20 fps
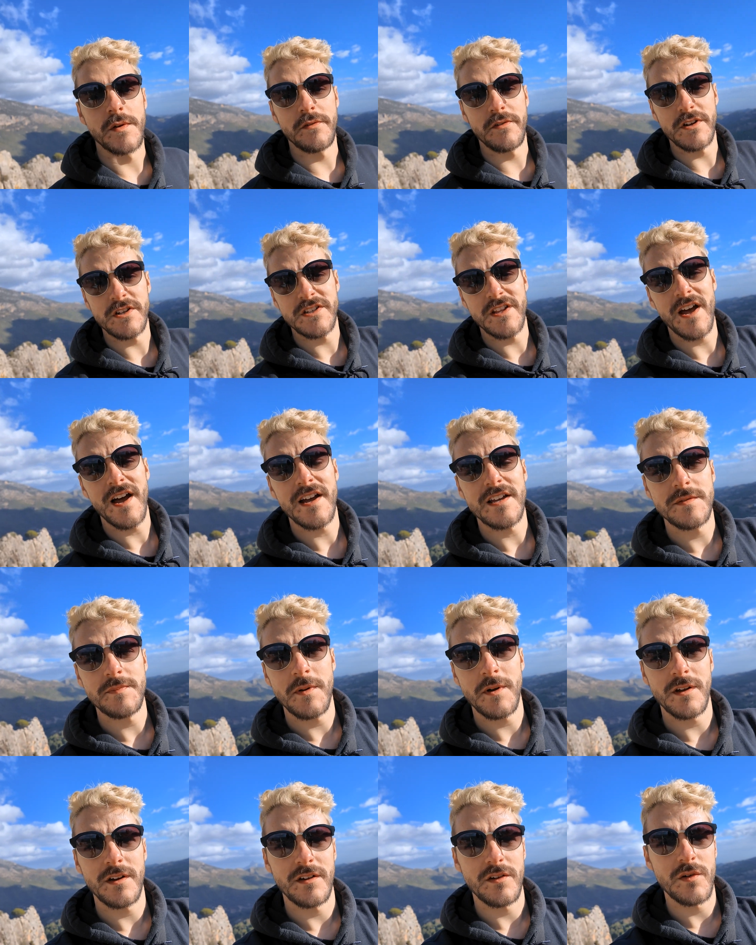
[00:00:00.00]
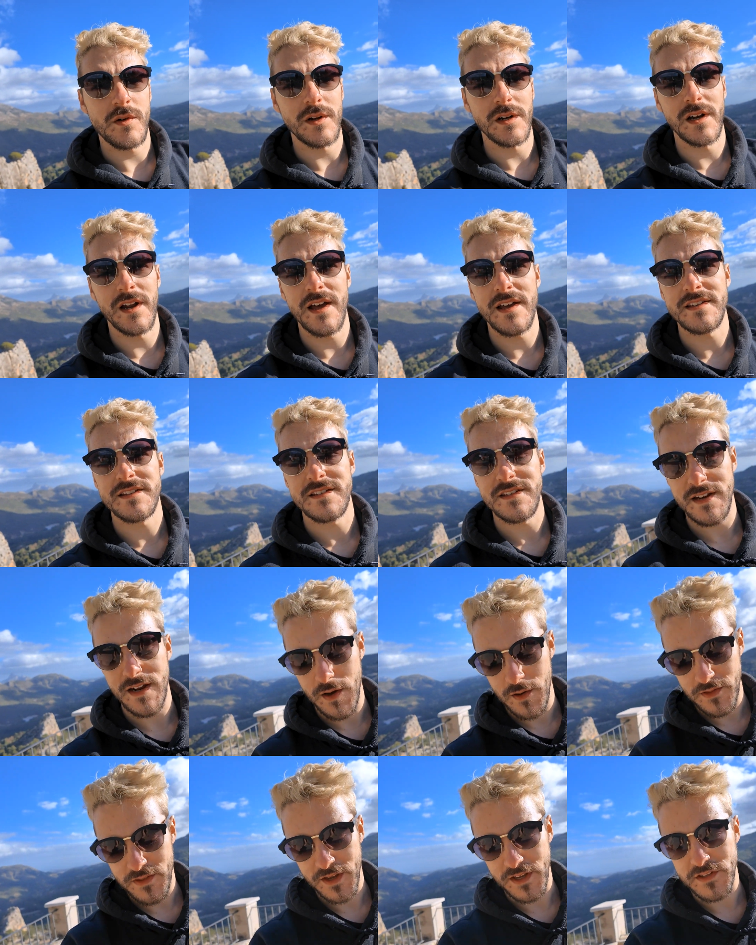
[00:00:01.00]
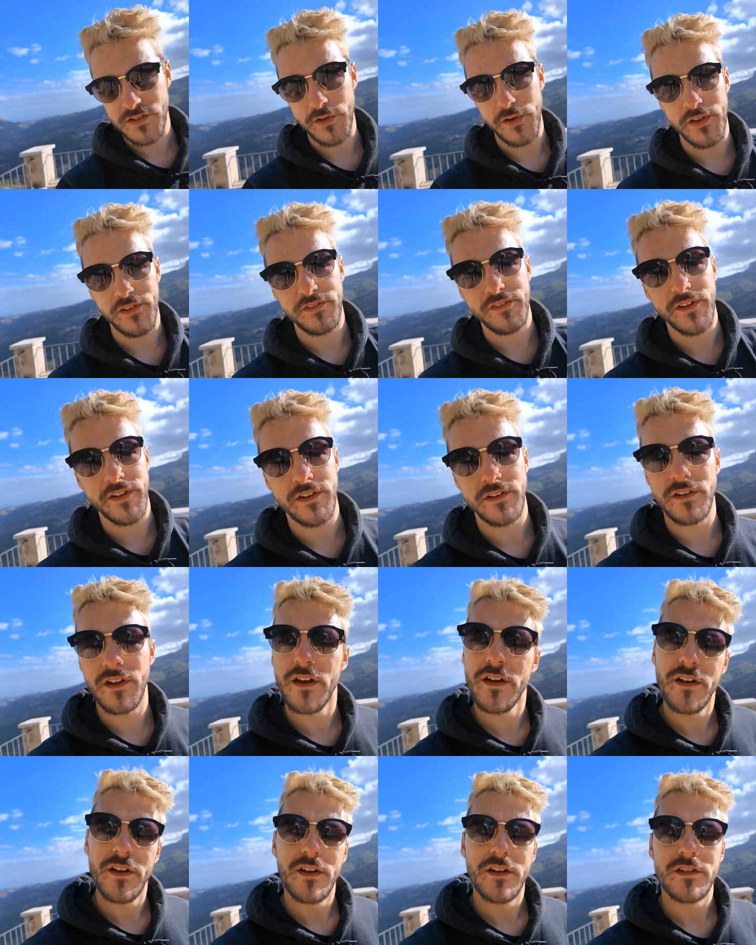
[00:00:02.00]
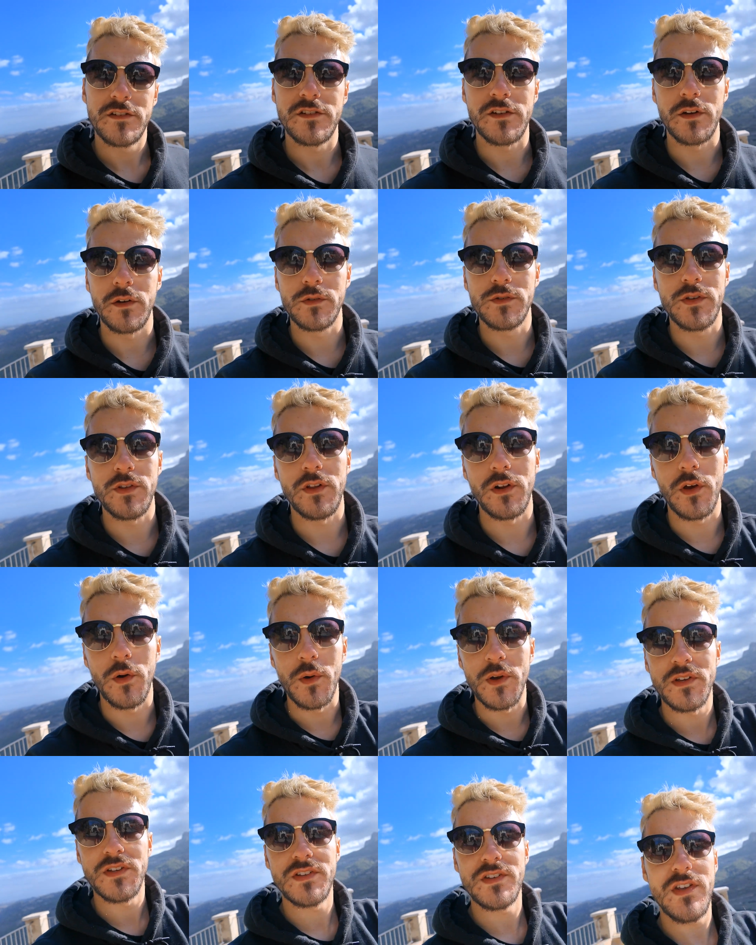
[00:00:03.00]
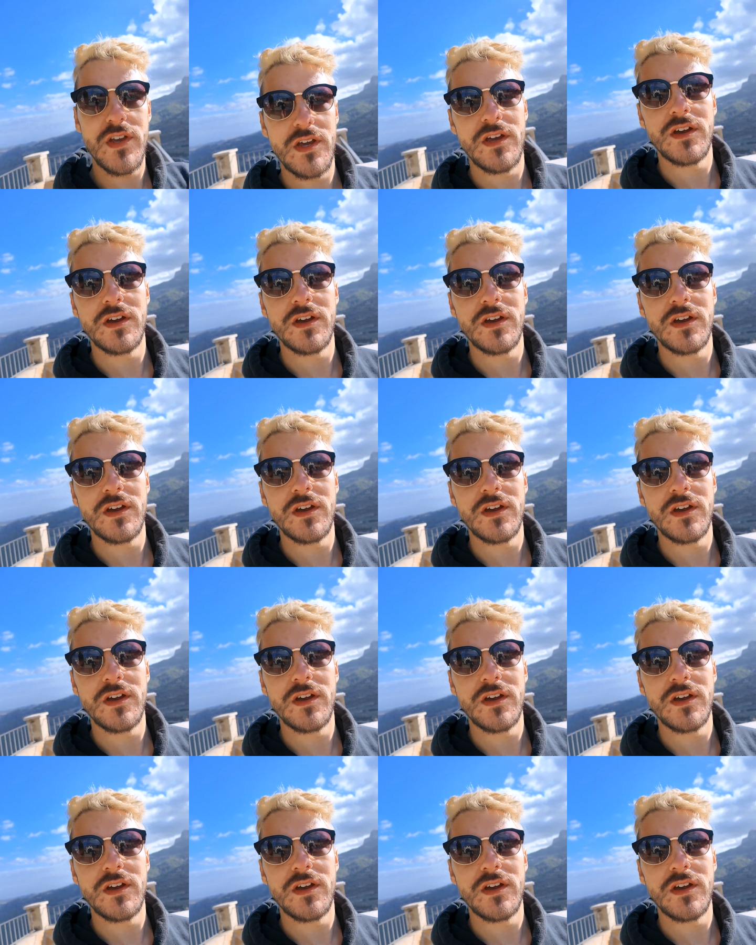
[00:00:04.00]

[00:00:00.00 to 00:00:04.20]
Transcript: we've reached the highest point of Guadalest, and now I think it's only fitting to go to the lowest.